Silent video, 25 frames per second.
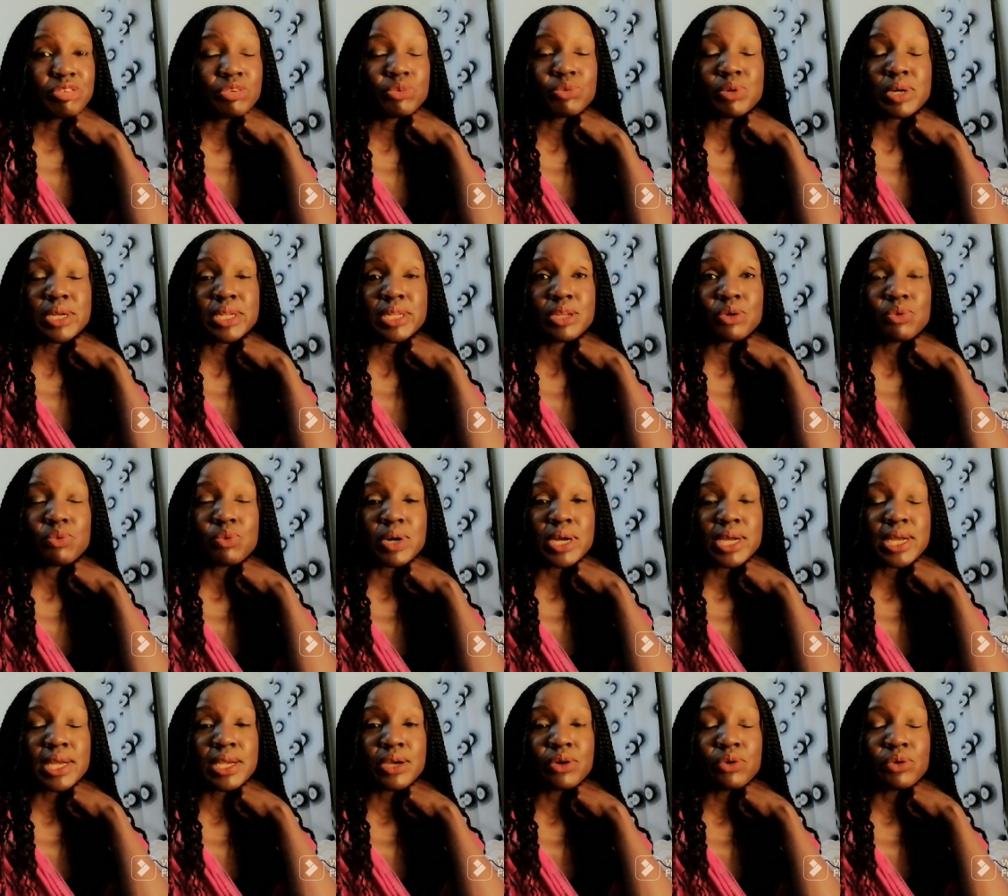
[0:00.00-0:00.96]
You wonder
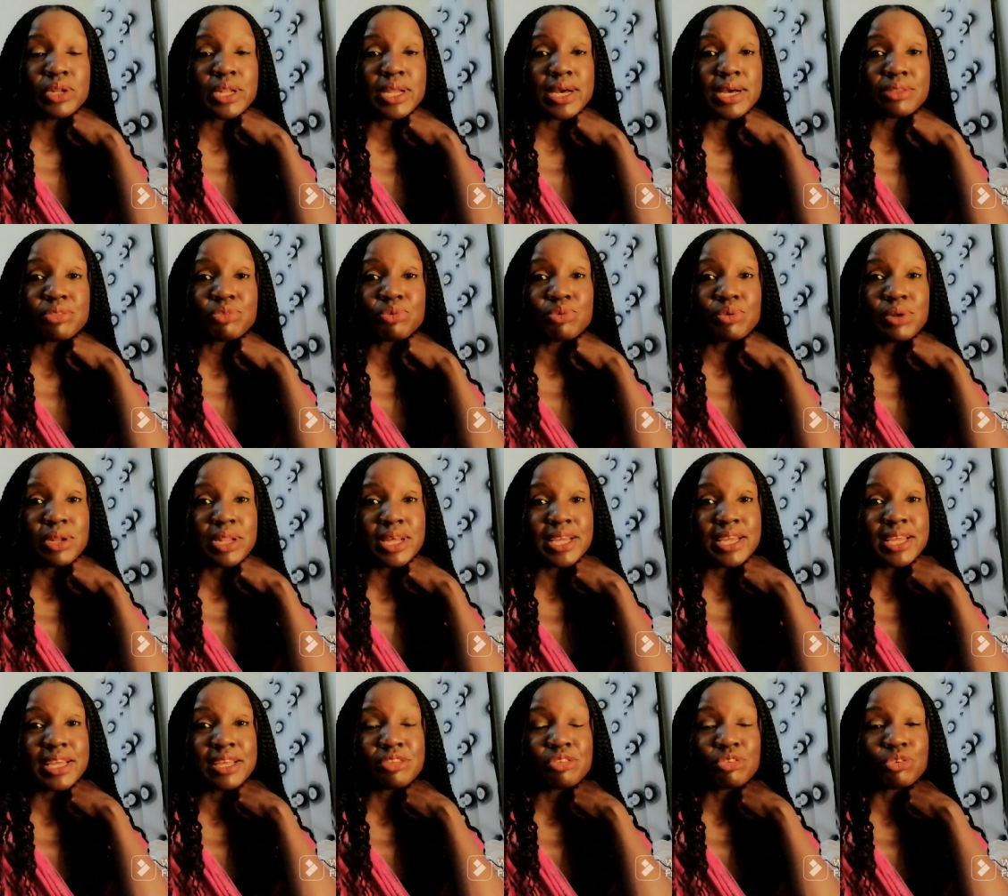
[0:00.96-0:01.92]
why on earth will
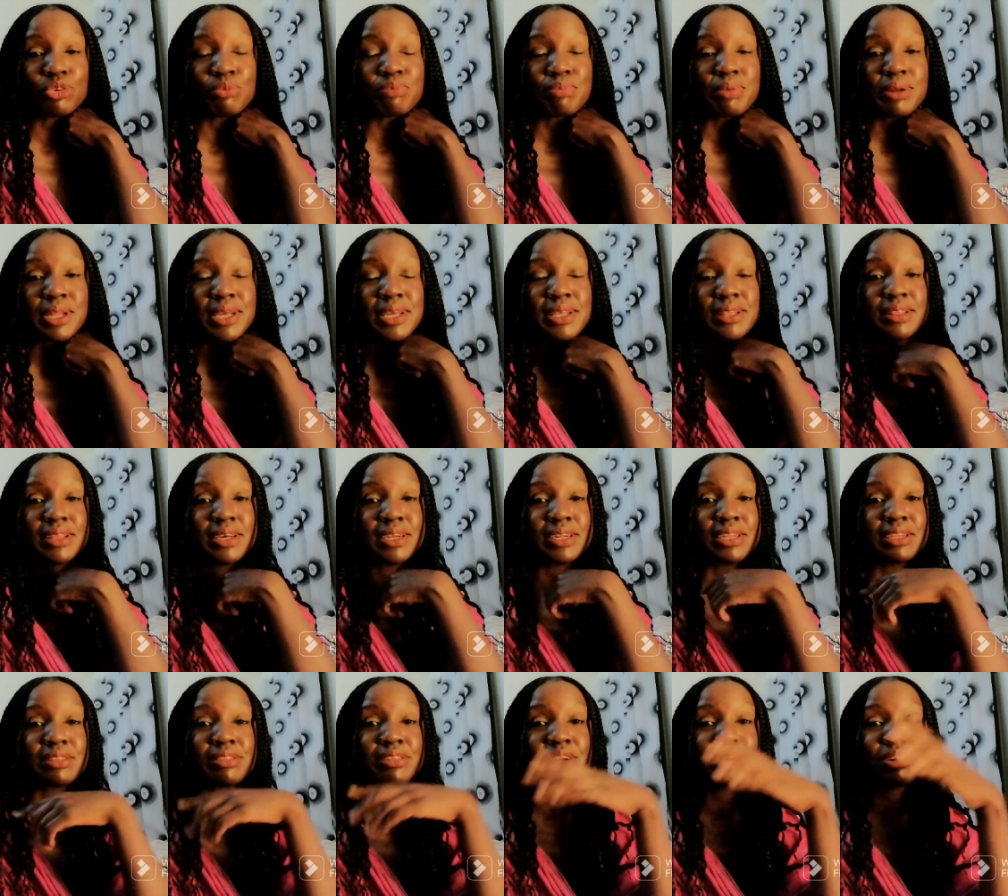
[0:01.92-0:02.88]
a guest complain
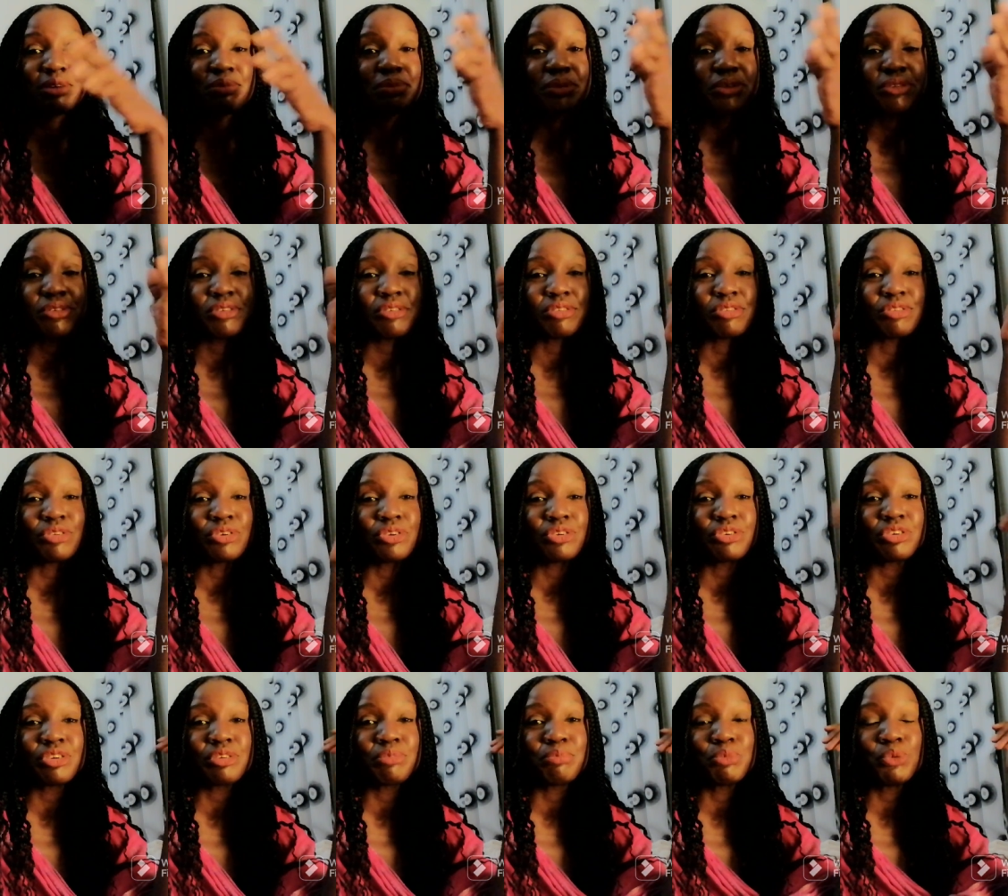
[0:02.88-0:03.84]
that a therapist is
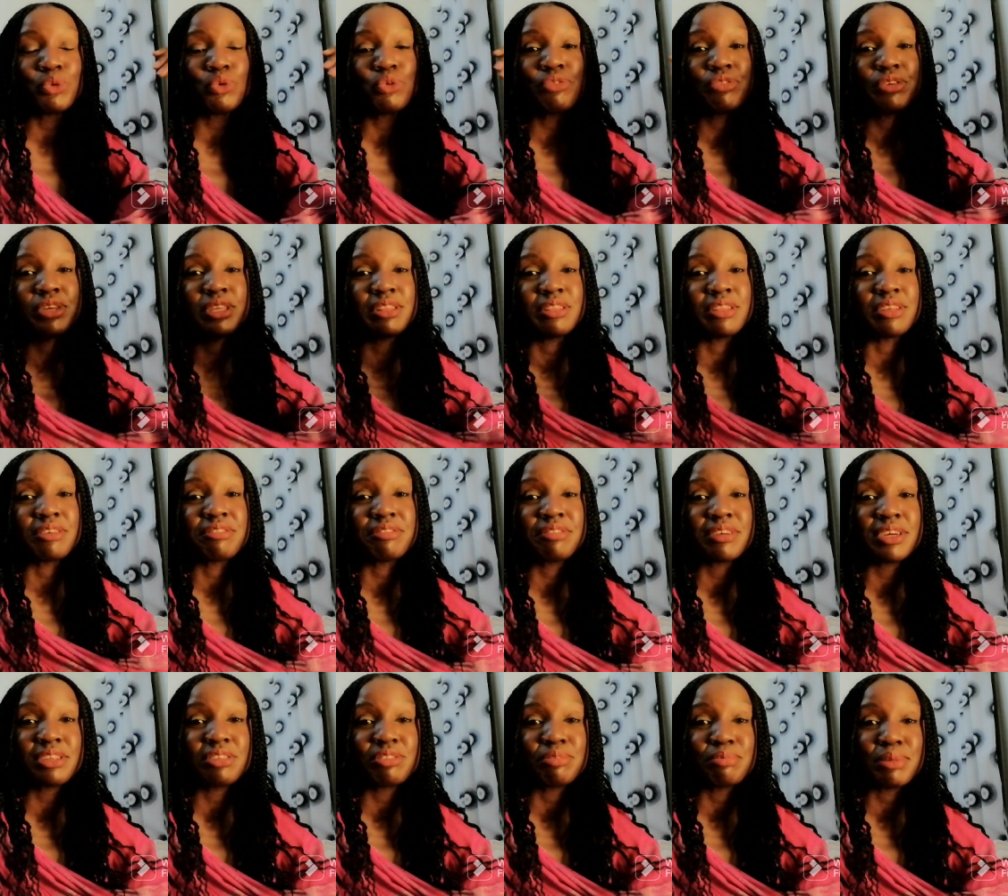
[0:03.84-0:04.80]
not removing the
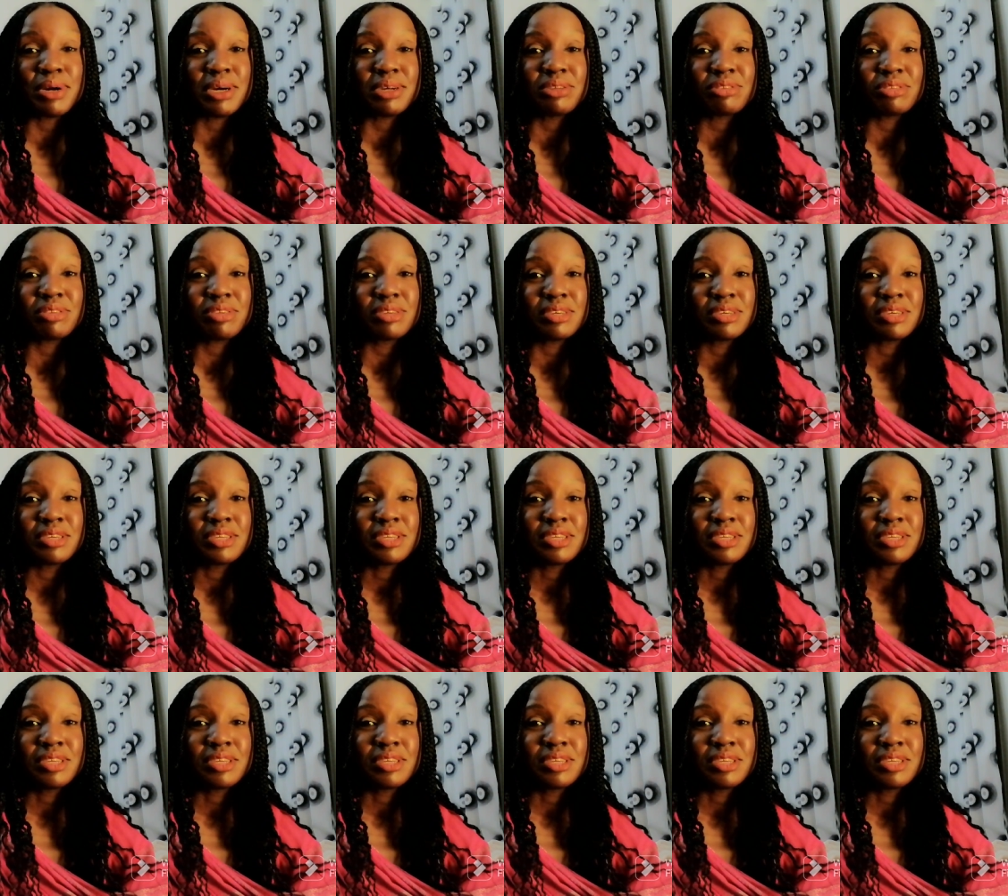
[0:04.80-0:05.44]
face mask?